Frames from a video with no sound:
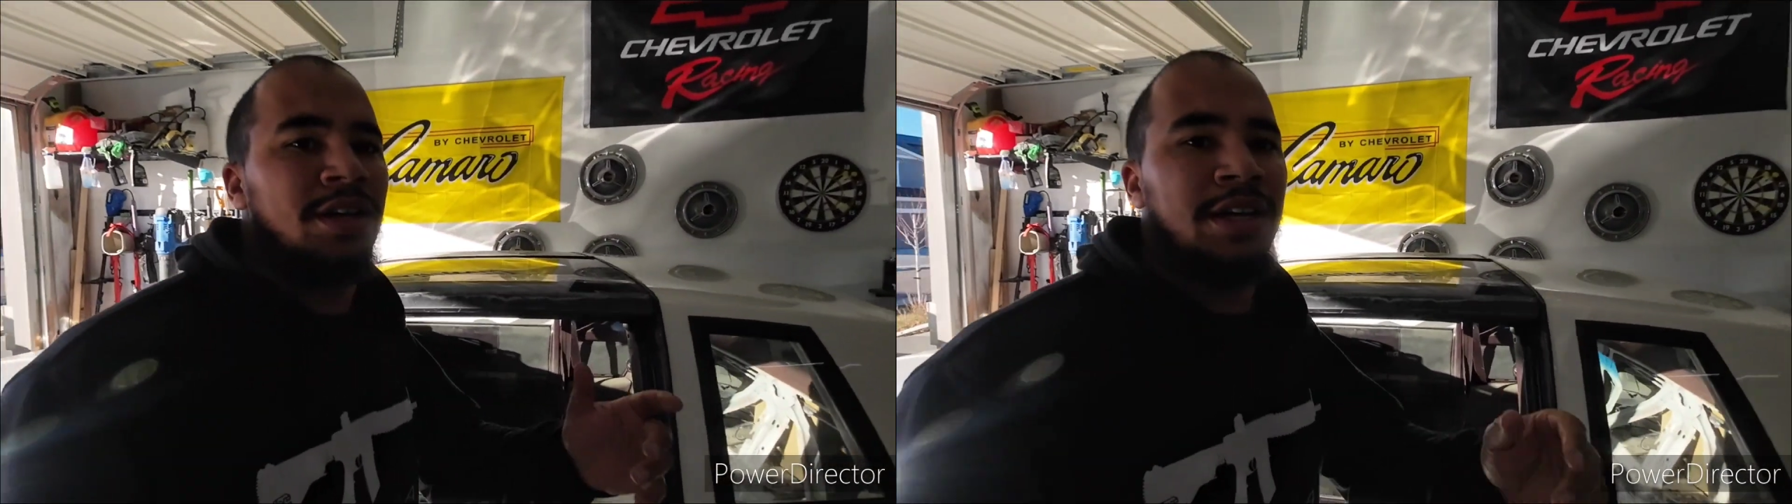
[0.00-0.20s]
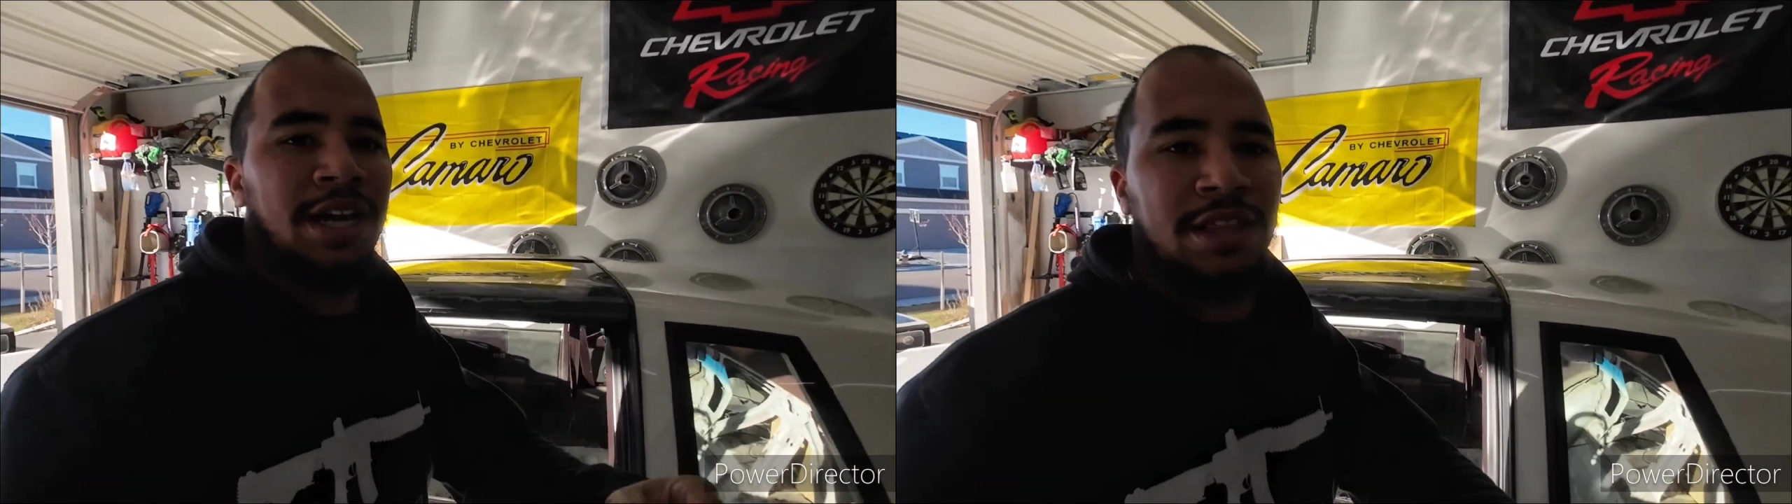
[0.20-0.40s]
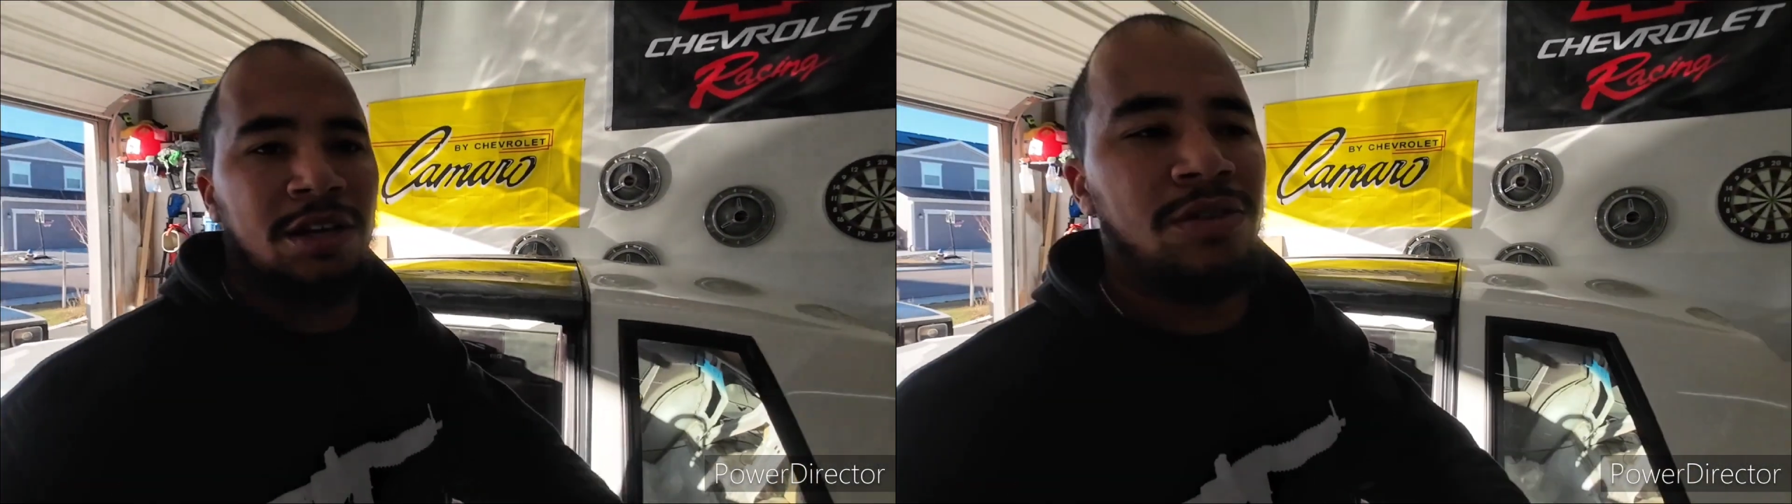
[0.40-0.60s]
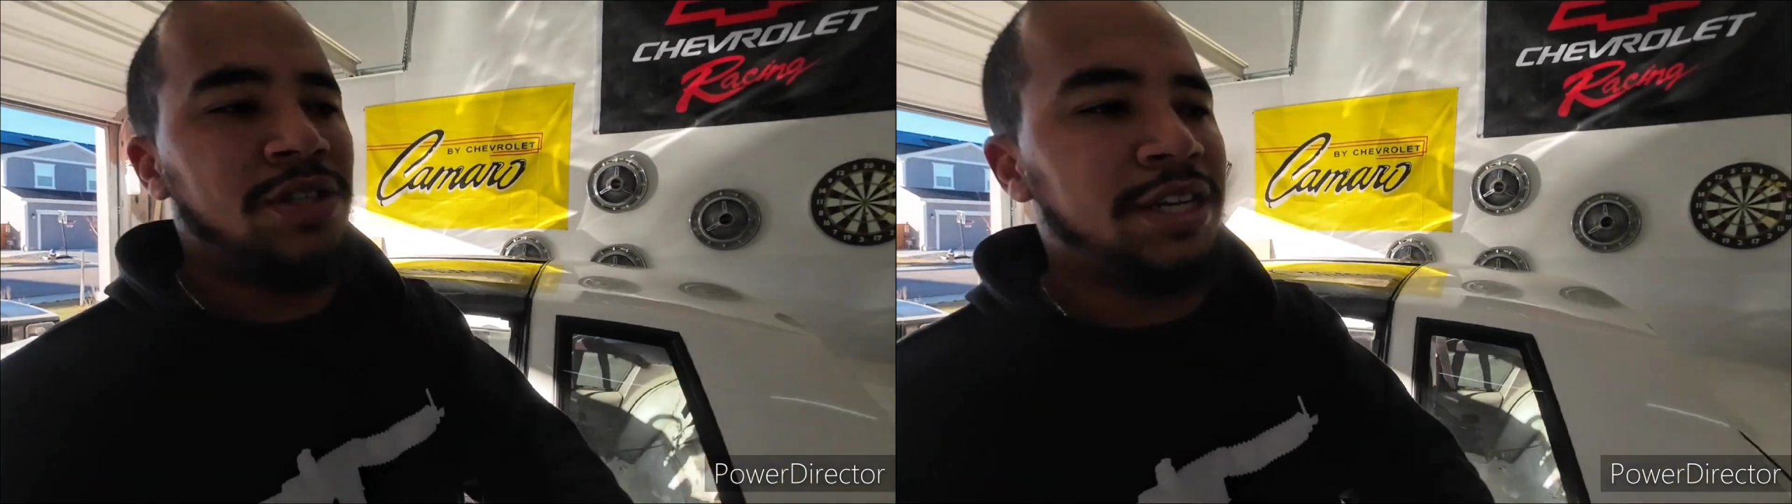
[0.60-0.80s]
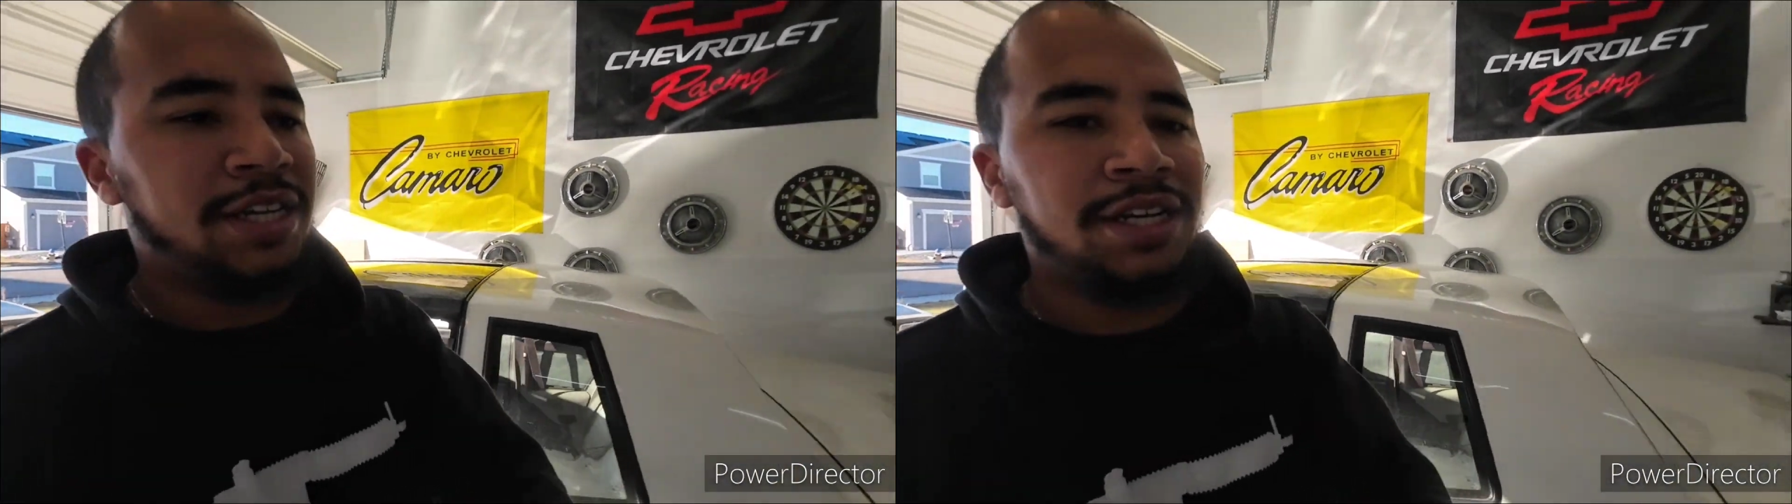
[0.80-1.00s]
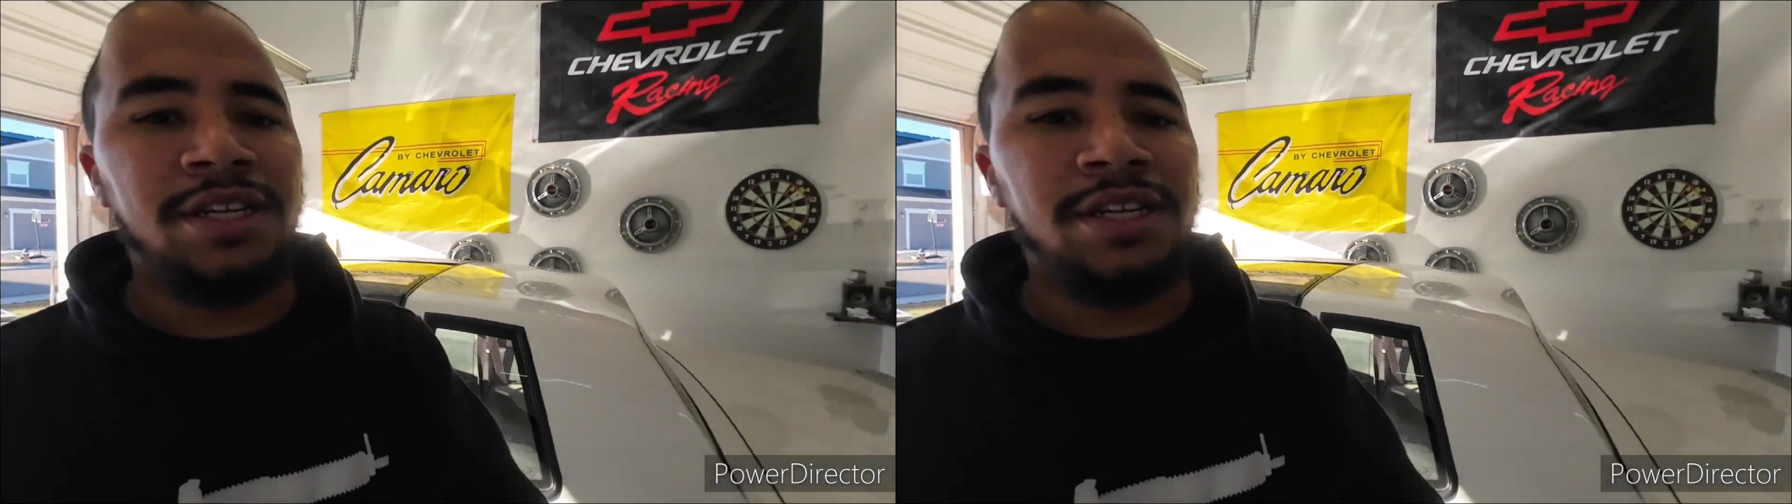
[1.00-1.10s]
got those in.